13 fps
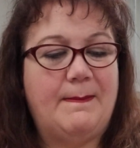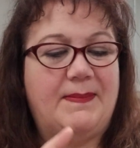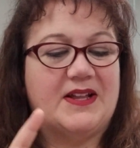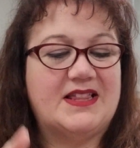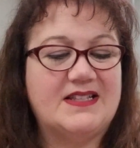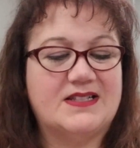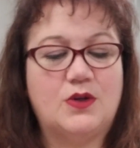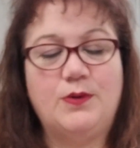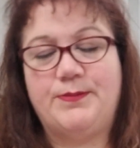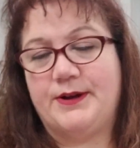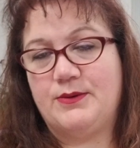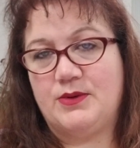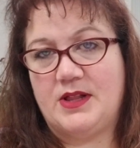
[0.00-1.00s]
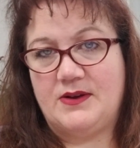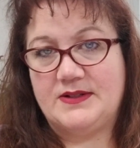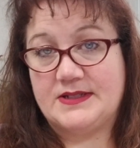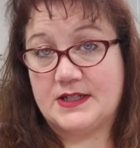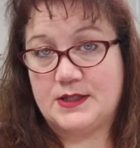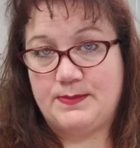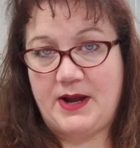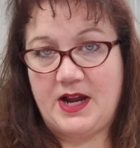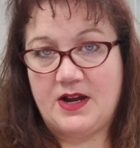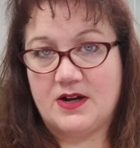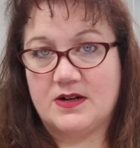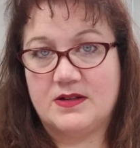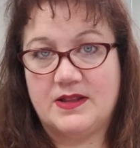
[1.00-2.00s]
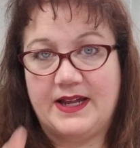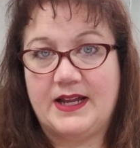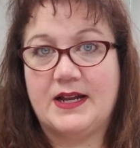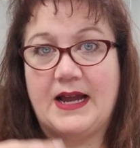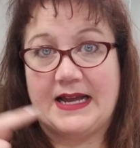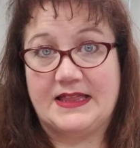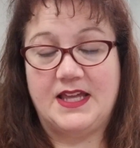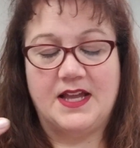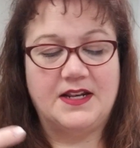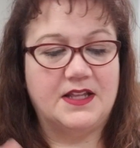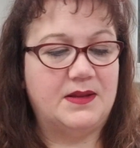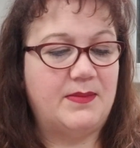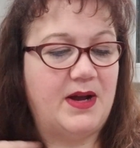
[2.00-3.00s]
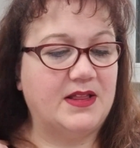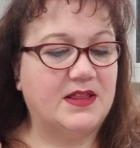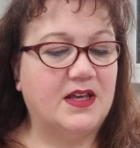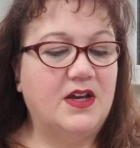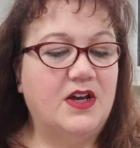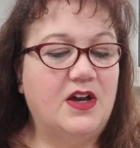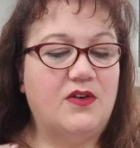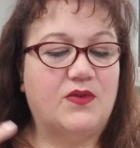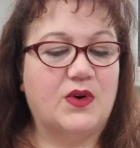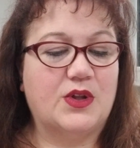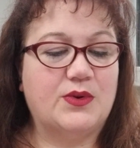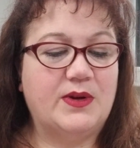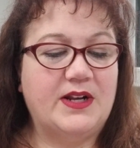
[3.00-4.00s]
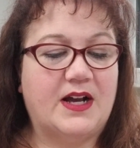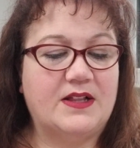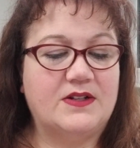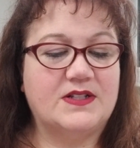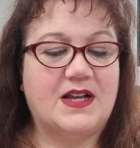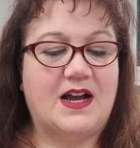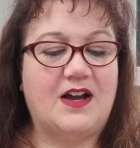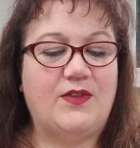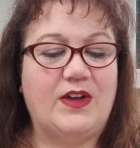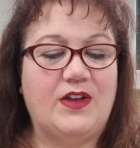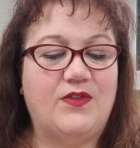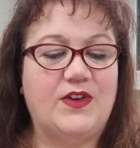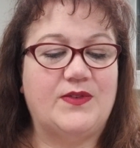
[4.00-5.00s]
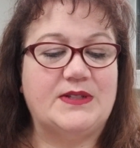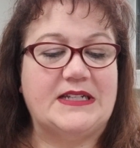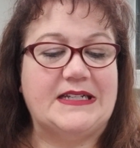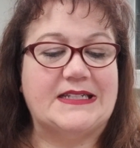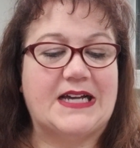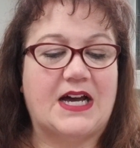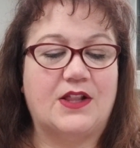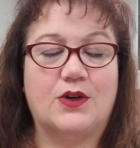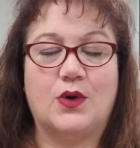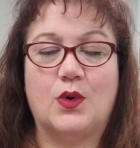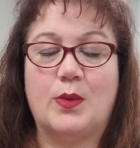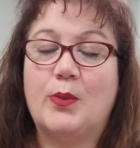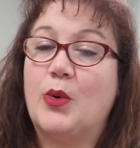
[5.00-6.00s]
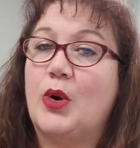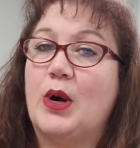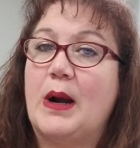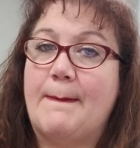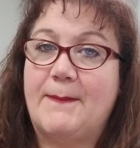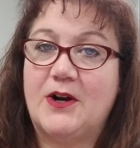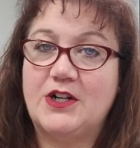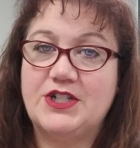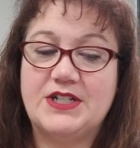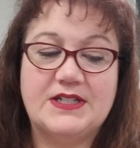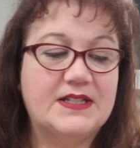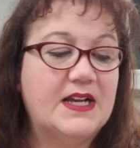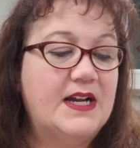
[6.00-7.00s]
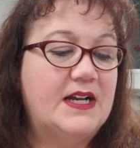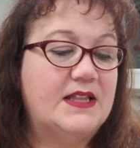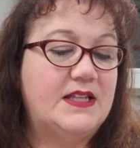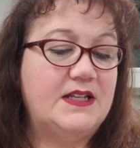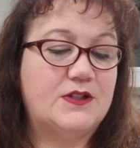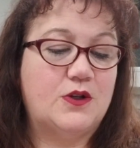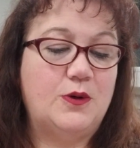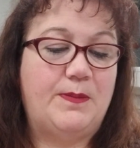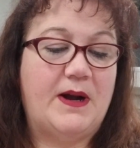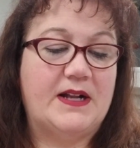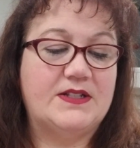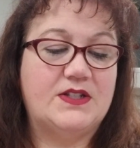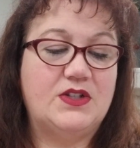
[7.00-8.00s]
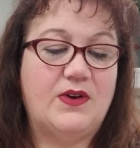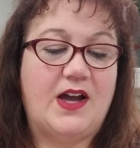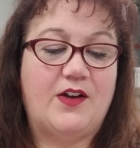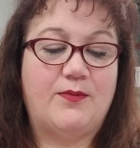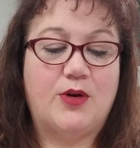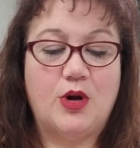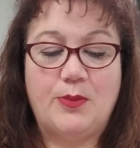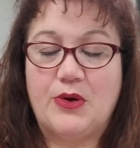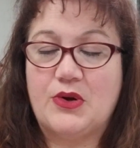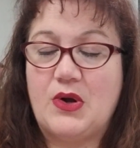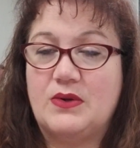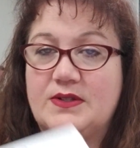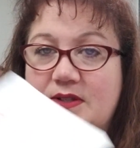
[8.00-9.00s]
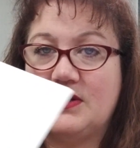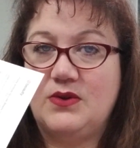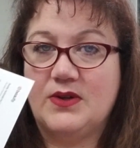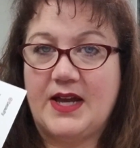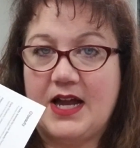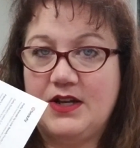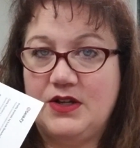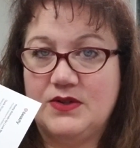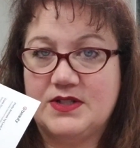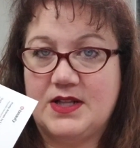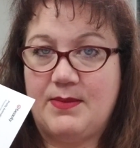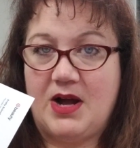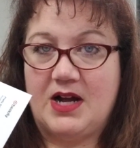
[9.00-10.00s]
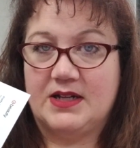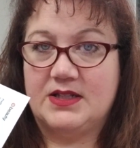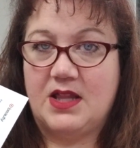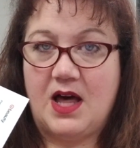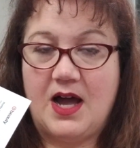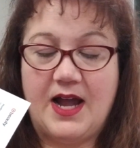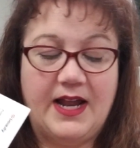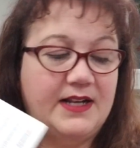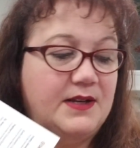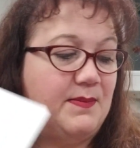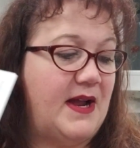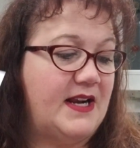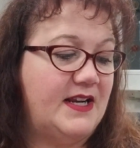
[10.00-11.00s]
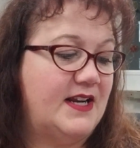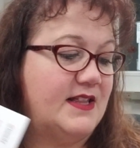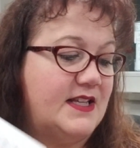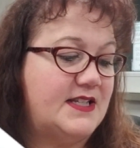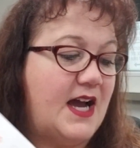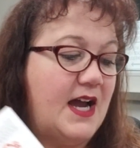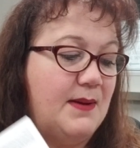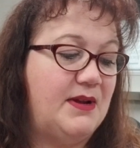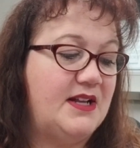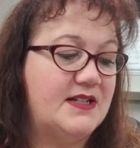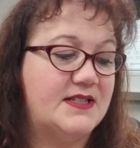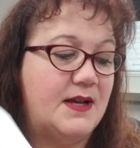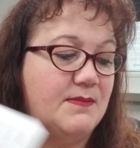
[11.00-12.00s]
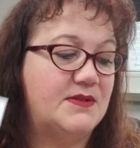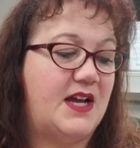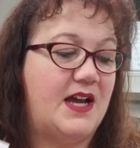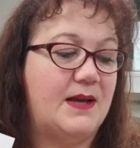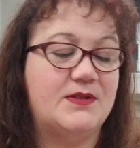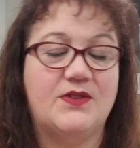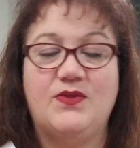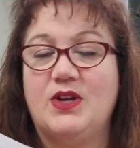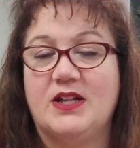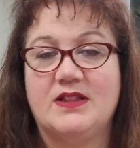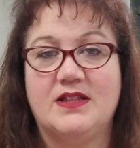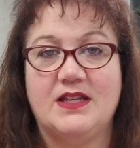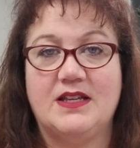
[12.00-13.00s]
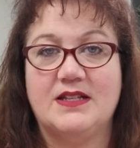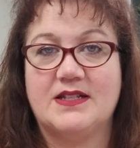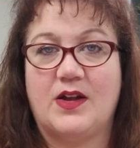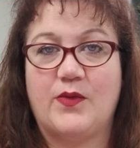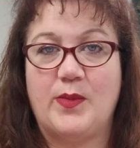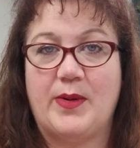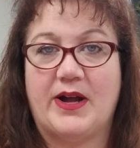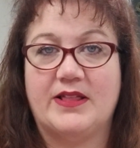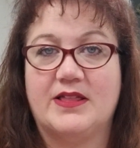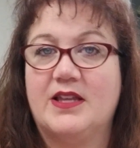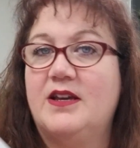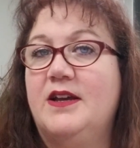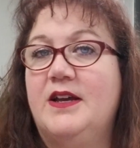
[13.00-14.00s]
but this coupon will always expire like at the end of the month for three dollars off a fifteen dollar or more purchase. These coupons do have promo codes, so you can use them online depending on the timing. Sometimes if you get these every month,